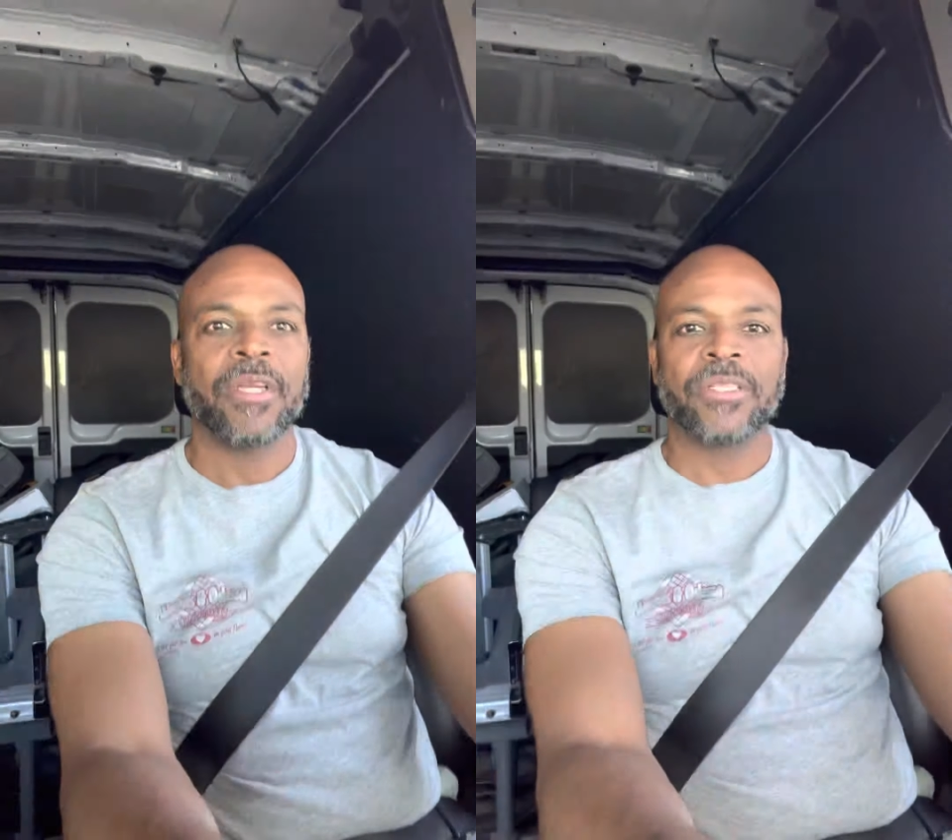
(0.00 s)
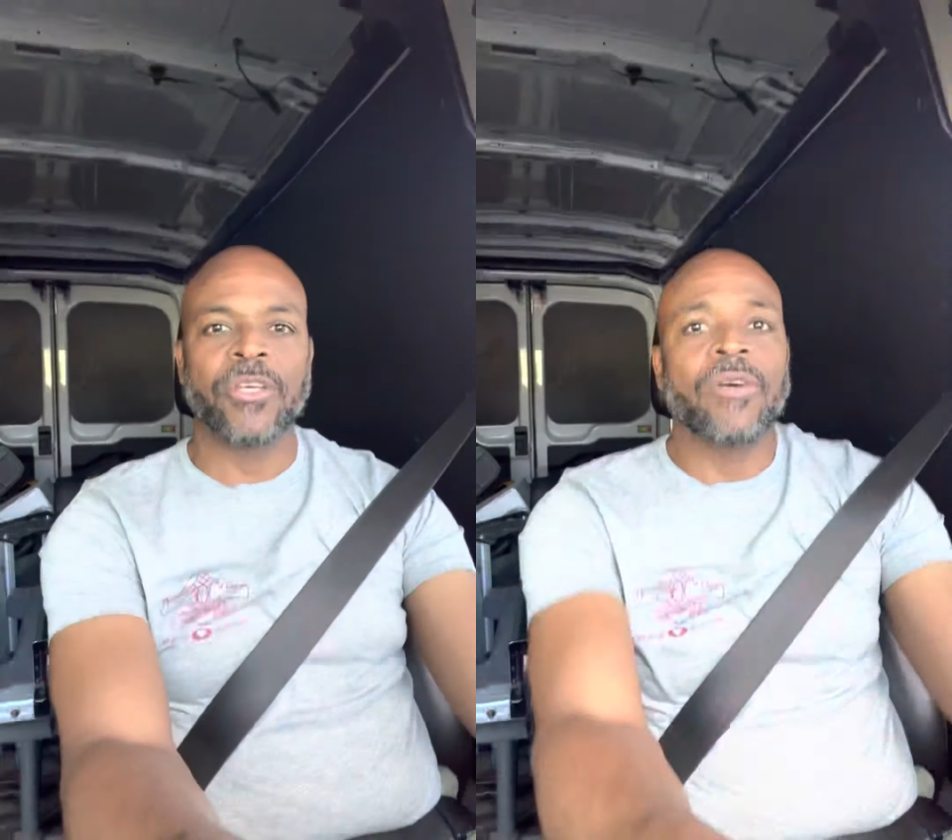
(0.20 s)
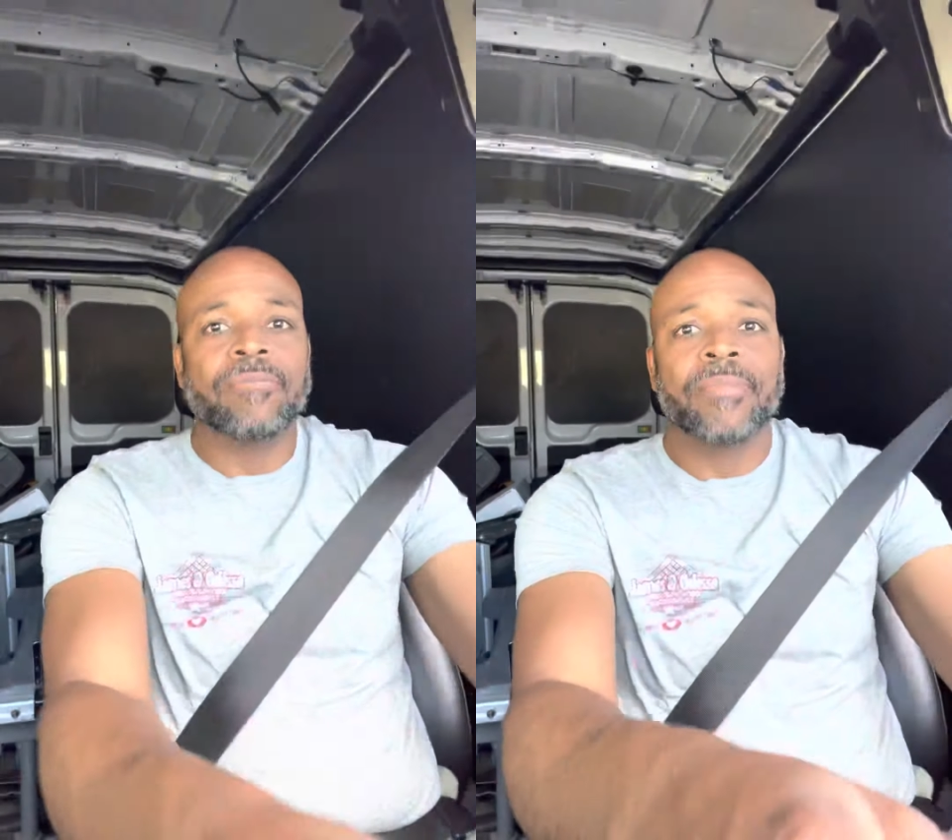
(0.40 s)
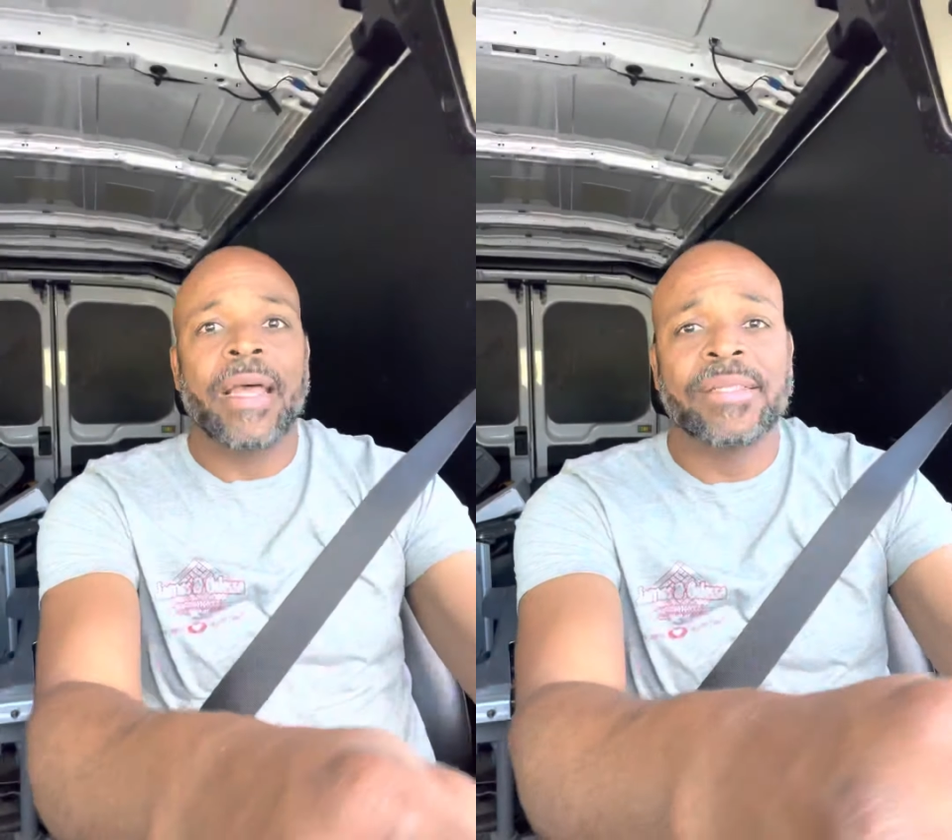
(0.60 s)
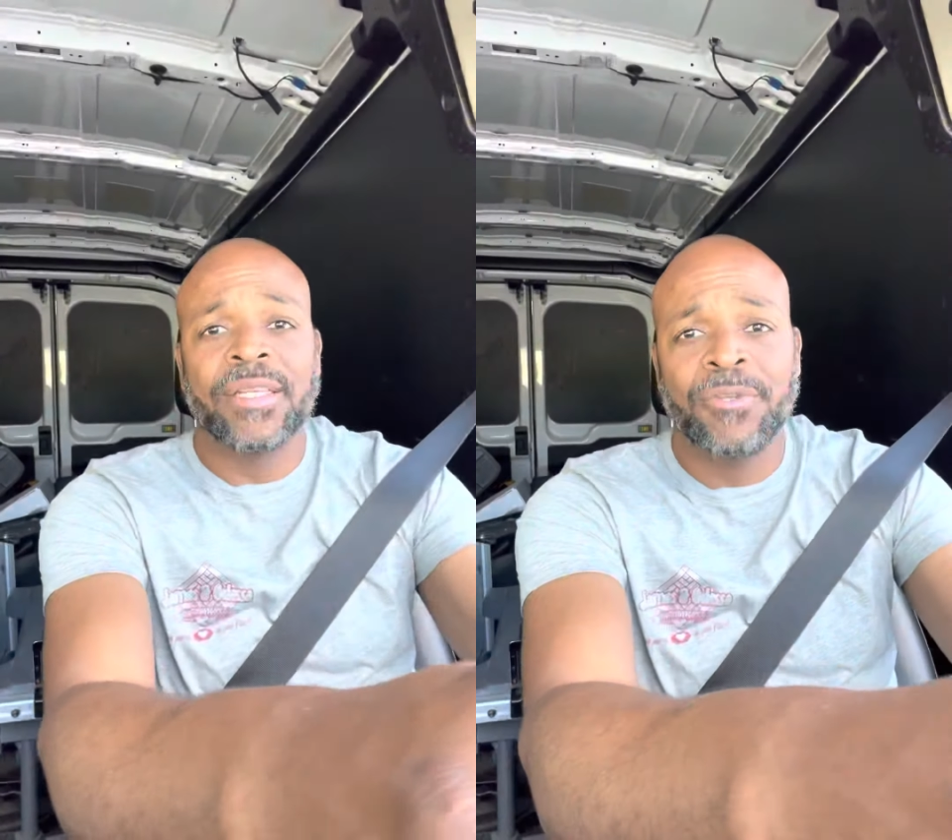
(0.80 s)
So
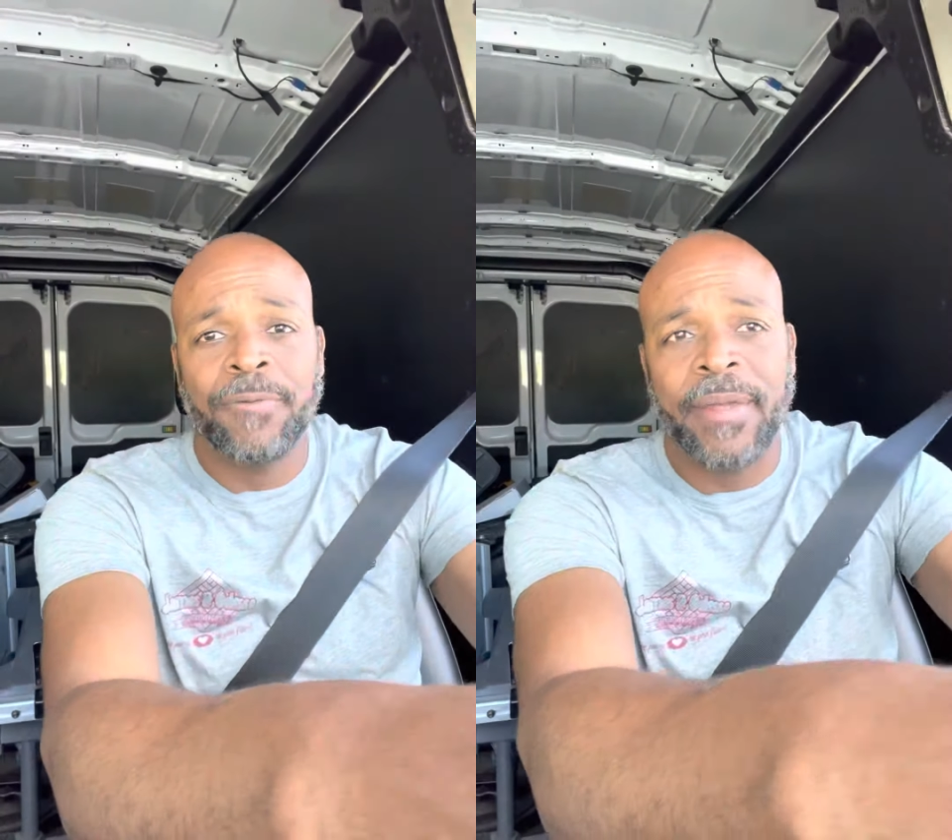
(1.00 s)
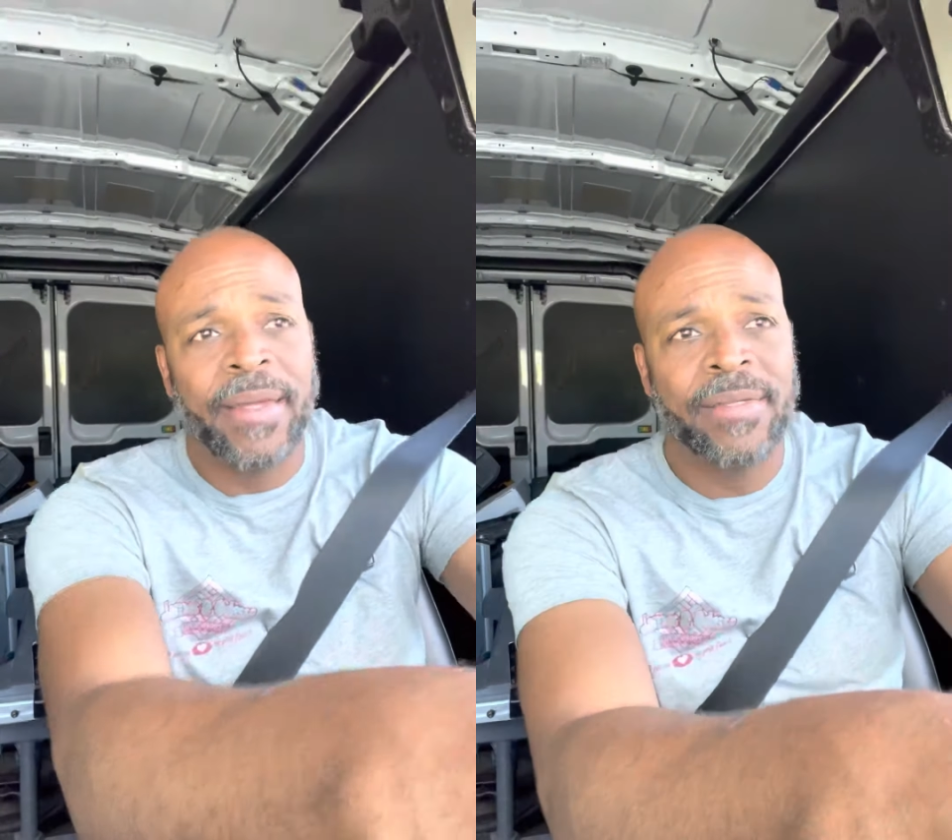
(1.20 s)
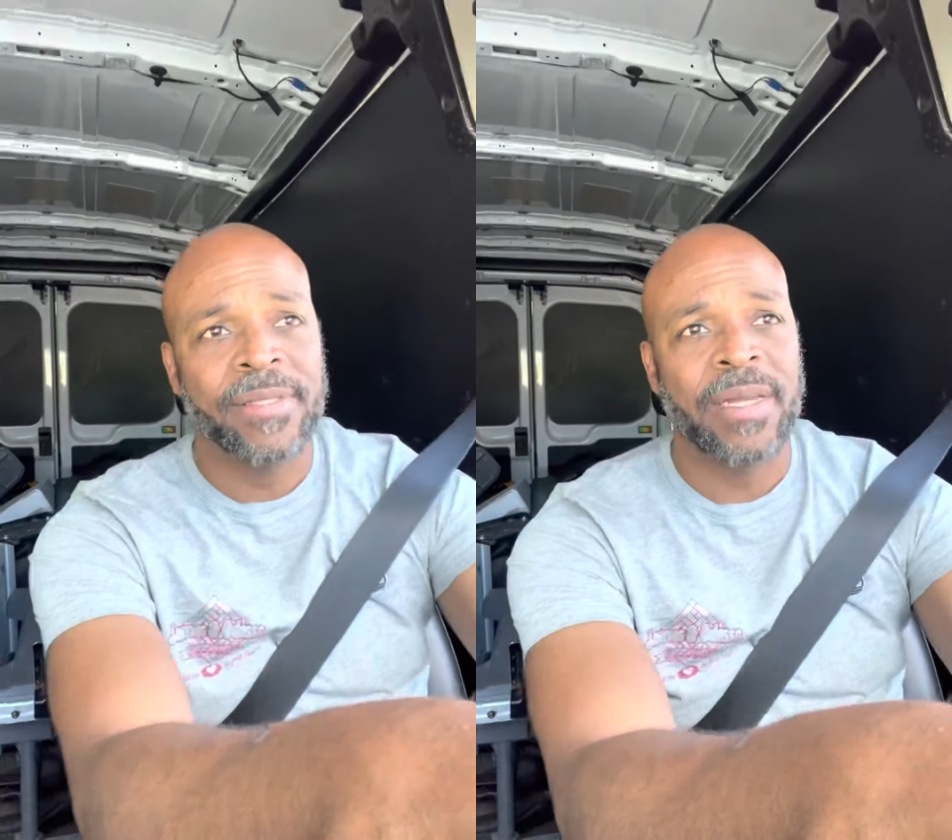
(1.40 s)
that's the two things